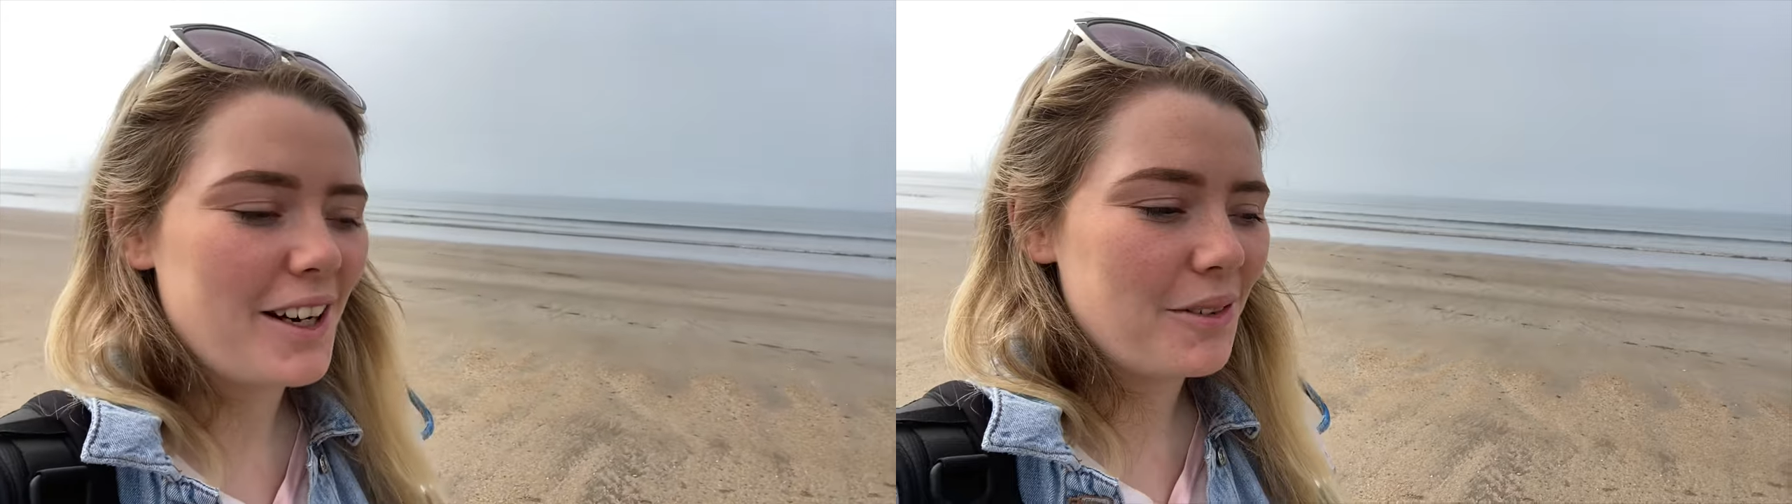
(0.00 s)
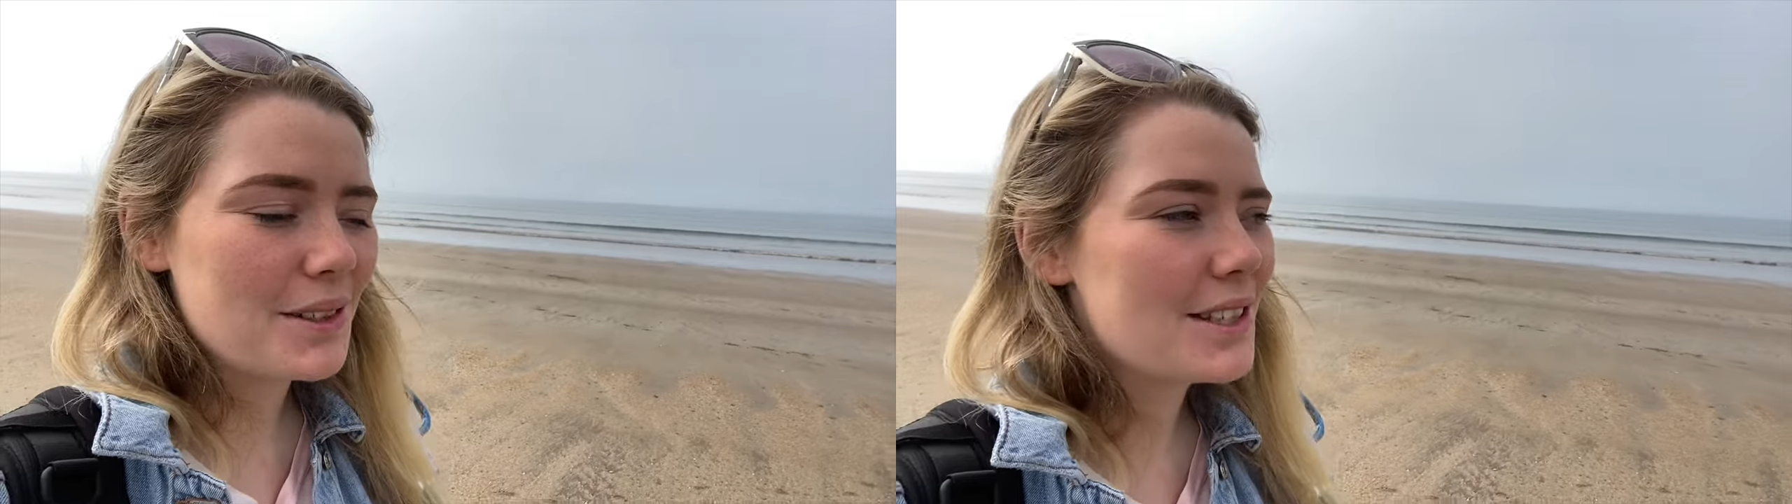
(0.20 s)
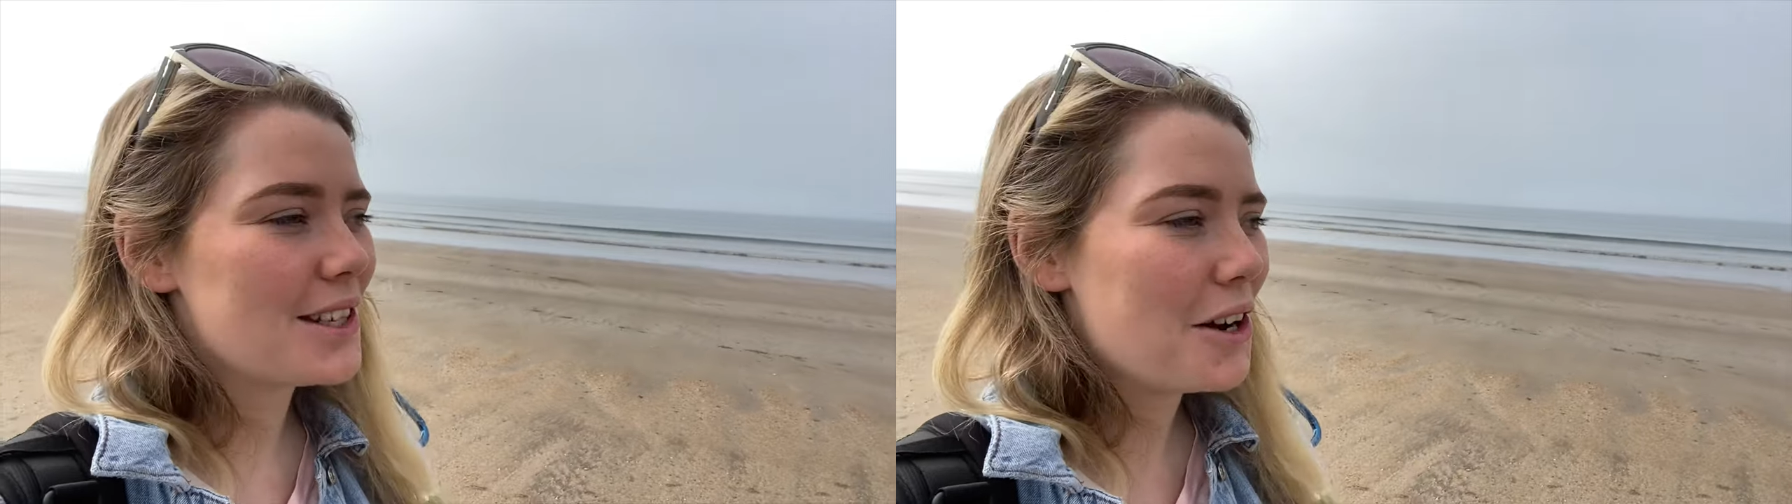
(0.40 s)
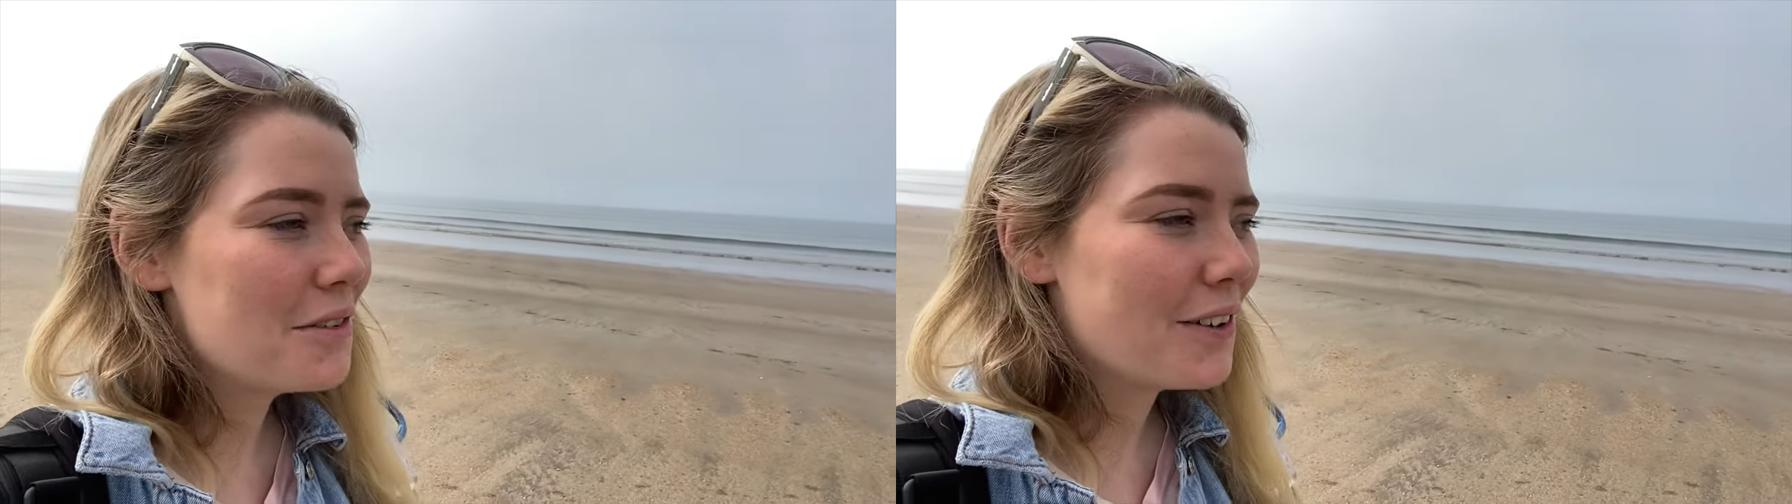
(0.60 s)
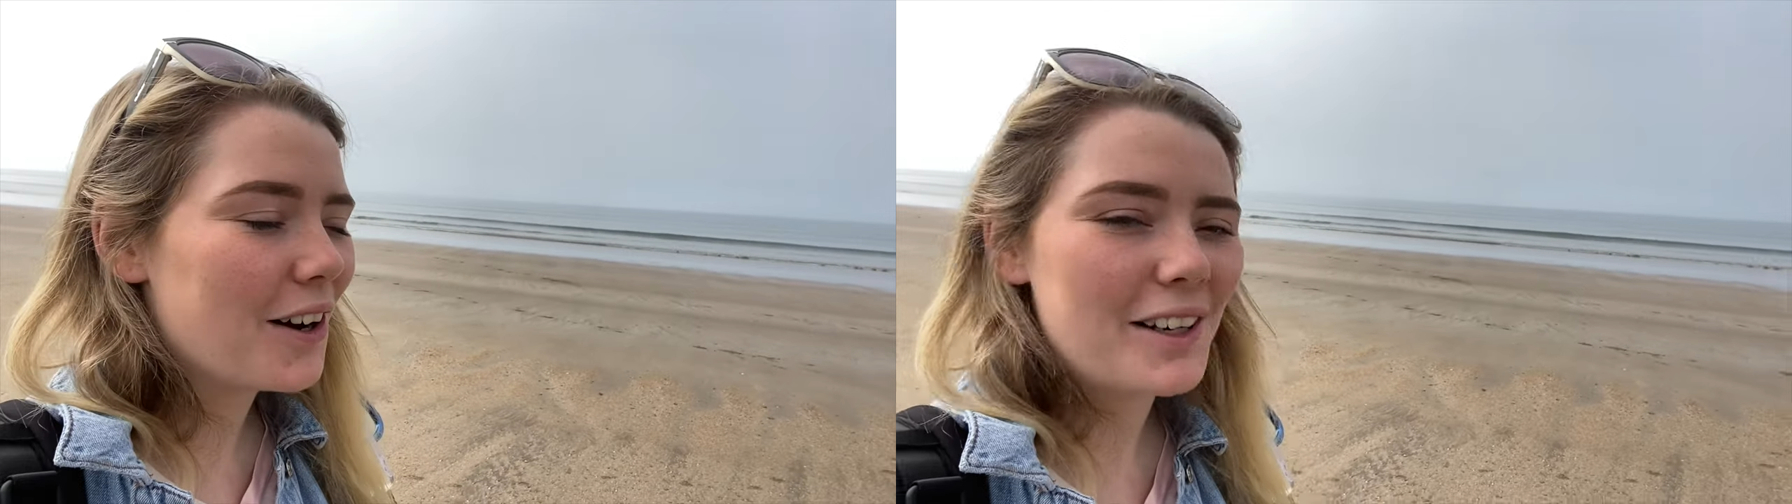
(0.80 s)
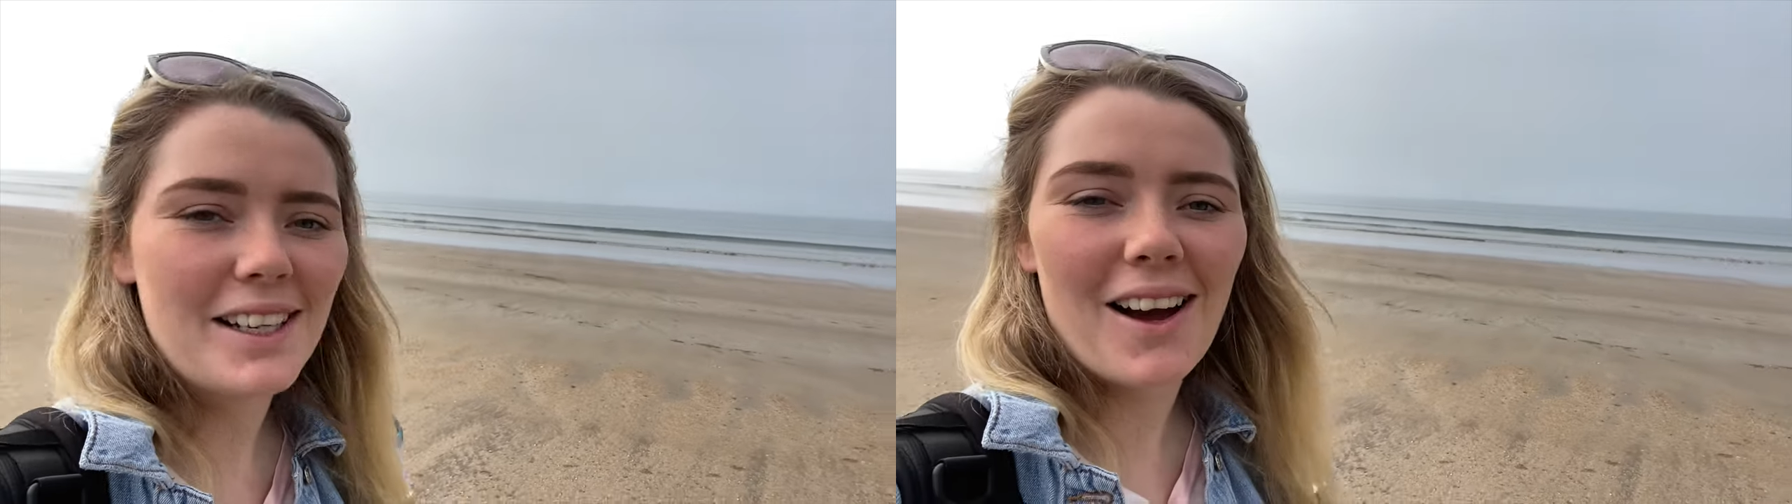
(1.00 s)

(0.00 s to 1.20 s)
It was so foggy.